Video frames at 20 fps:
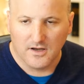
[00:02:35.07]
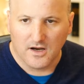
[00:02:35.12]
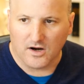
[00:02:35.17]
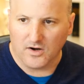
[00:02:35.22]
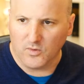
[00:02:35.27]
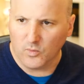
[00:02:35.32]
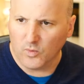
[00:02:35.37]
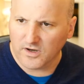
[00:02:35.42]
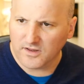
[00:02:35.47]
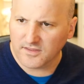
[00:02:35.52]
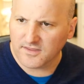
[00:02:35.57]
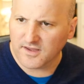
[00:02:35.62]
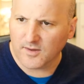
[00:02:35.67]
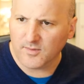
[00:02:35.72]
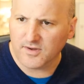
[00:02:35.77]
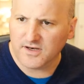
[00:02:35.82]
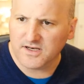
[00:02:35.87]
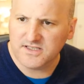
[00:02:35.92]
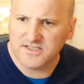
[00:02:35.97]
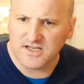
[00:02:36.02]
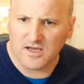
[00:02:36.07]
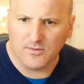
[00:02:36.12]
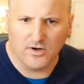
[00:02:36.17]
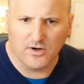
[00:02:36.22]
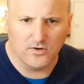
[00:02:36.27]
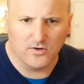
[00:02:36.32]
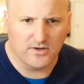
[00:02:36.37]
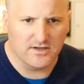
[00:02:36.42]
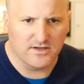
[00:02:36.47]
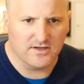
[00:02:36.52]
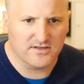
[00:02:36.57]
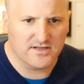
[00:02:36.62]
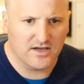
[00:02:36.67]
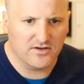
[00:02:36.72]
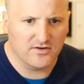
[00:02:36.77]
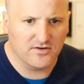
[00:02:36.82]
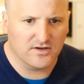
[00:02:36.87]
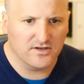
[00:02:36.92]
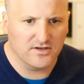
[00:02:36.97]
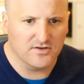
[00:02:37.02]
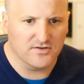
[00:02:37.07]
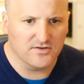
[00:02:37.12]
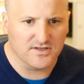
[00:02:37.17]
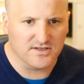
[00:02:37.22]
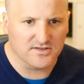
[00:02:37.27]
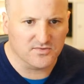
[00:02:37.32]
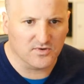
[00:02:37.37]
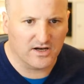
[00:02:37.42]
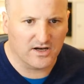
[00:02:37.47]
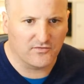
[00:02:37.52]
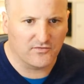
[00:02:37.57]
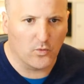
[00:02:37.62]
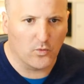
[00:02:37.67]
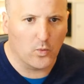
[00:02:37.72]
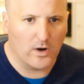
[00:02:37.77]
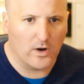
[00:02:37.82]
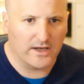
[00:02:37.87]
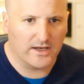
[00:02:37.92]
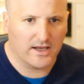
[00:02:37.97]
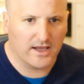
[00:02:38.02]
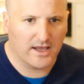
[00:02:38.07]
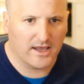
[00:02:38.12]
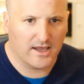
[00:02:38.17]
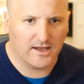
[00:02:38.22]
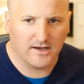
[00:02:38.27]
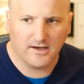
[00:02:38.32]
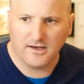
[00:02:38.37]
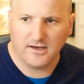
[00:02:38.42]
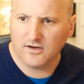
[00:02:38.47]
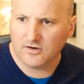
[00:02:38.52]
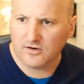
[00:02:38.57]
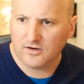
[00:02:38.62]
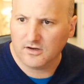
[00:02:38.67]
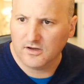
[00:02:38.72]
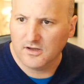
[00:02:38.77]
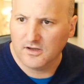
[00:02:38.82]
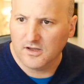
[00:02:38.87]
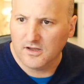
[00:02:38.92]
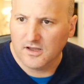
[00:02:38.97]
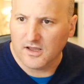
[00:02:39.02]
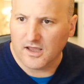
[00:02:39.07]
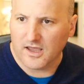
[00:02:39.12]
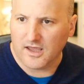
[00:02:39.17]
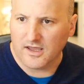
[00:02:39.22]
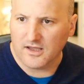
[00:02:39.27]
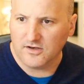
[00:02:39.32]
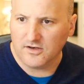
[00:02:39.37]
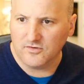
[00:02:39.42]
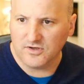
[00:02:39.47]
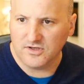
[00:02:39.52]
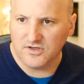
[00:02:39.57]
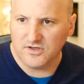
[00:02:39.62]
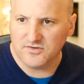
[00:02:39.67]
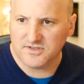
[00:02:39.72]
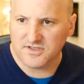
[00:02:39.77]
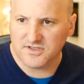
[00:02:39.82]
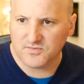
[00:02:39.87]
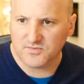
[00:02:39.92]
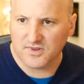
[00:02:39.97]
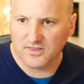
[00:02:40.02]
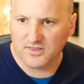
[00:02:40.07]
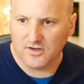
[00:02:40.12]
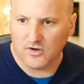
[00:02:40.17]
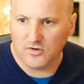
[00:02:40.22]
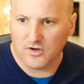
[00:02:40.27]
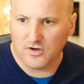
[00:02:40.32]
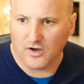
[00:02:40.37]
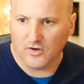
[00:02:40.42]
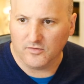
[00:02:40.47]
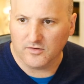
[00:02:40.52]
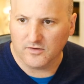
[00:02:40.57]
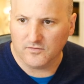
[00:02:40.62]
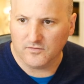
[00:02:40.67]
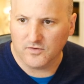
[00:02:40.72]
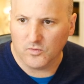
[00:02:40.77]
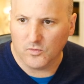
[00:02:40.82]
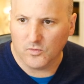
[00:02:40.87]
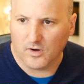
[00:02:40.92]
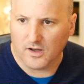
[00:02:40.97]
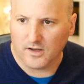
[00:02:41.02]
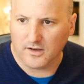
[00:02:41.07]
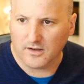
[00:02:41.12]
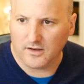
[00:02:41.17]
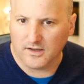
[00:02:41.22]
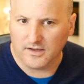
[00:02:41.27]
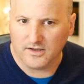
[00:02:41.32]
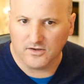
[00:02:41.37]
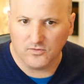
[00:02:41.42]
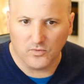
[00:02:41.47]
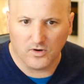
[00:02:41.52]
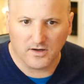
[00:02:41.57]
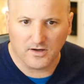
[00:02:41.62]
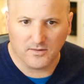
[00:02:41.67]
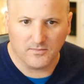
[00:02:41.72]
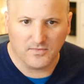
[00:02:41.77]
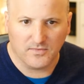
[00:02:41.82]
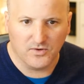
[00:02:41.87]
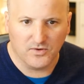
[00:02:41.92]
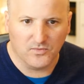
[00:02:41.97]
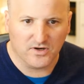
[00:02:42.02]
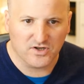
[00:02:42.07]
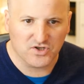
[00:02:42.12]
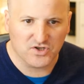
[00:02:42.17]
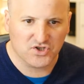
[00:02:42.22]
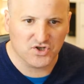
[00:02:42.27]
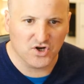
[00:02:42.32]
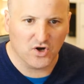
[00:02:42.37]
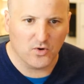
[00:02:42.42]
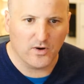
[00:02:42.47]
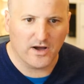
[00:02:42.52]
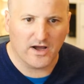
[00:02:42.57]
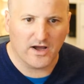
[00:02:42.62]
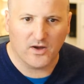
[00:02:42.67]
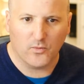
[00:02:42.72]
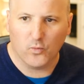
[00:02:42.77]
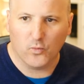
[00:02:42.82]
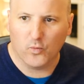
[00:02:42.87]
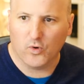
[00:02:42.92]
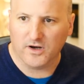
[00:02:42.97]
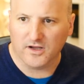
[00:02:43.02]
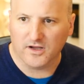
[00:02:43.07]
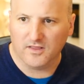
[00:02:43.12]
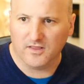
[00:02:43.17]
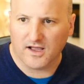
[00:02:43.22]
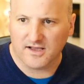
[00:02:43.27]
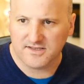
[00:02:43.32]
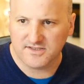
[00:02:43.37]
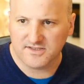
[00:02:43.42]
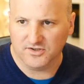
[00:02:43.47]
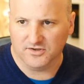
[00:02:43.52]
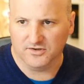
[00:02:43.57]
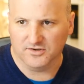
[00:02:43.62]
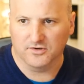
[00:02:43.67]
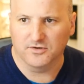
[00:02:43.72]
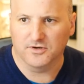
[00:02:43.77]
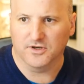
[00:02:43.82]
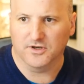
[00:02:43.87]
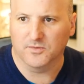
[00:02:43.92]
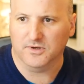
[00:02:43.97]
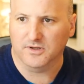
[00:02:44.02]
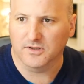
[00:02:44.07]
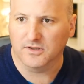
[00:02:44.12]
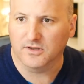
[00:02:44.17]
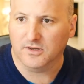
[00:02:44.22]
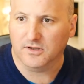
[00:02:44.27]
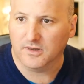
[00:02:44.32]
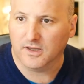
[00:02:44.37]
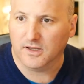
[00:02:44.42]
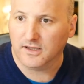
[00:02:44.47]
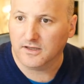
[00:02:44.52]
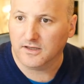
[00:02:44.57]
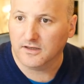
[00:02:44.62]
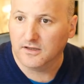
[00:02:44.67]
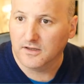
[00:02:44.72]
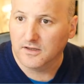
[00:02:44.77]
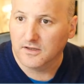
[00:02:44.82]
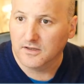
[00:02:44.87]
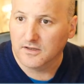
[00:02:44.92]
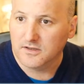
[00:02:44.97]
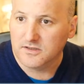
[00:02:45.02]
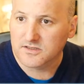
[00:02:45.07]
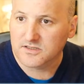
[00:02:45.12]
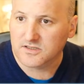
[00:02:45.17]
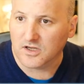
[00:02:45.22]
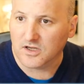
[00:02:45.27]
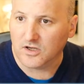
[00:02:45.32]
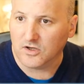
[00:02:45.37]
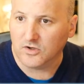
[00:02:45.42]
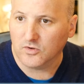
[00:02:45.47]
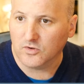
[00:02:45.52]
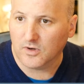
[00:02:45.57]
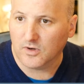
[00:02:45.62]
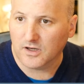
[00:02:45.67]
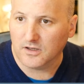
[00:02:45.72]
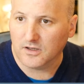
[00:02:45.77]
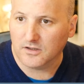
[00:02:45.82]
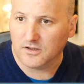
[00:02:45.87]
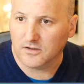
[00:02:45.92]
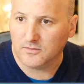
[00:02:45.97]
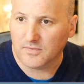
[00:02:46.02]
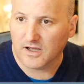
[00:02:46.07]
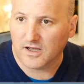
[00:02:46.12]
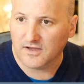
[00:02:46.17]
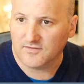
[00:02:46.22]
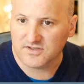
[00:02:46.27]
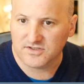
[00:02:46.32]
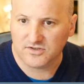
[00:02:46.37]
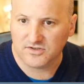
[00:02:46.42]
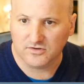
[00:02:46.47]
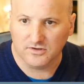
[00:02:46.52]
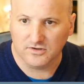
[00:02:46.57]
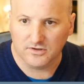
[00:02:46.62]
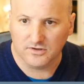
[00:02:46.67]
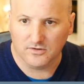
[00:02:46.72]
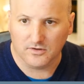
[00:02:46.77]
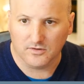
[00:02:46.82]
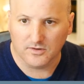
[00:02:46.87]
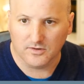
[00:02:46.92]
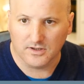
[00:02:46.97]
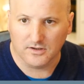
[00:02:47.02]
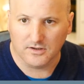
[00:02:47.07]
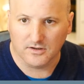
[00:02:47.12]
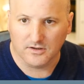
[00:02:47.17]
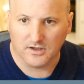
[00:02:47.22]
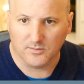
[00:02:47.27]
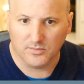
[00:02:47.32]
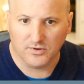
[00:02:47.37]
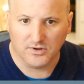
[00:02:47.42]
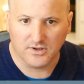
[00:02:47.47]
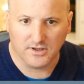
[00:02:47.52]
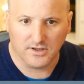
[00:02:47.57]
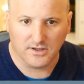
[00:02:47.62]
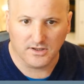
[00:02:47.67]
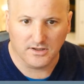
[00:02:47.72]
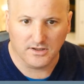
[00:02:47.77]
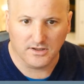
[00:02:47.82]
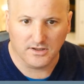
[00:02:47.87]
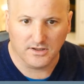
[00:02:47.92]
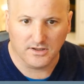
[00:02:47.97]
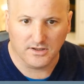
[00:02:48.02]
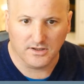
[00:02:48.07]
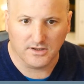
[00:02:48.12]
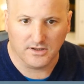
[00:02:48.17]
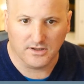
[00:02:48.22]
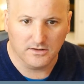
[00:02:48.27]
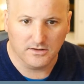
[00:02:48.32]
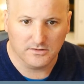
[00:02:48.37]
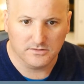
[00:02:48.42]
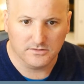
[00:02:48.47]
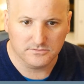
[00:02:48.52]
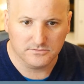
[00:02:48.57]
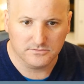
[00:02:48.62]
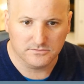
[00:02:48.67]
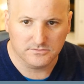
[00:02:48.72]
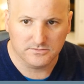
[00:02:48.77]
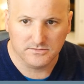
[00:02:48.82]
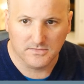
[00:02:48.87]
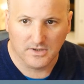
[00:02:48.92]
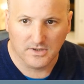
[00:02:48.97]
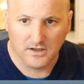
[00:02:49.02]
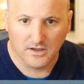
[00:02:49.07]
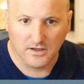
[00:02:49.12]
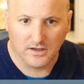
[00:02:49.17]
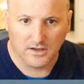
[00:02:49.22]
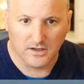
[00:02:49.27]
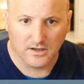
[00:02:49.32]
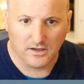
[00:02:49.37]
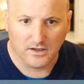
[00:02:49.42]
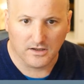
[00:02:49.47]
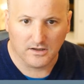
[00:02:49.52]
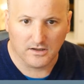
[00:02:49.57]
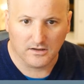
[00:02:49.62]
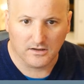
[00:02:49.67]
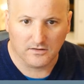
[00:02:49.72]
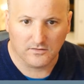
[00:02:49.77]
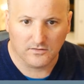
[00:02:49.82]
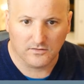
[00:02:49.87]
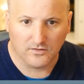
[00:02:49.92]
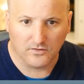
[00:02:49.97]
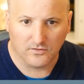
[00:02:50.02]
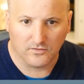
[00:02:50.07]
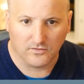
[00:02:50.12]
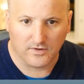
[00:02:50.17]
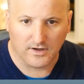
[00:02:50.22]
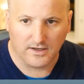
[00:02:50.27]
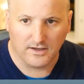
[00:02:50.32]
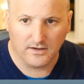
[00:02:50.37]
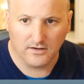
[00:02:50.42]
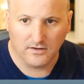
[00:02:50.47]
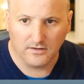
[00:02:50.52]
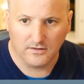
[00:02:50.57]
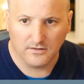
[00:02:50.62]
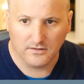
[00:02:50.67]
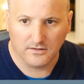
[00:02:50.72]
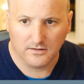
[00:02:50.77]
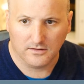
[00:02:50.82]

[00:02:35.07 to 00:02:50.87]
All right, one other thing I'm going to demo is how you can use this. We're going to have a white can here, and you can use this with logos if you want. Like you want to show what a glossier logo would look like. So I have a circle logo here. I'm going to put it in the middle, and it just goes right here.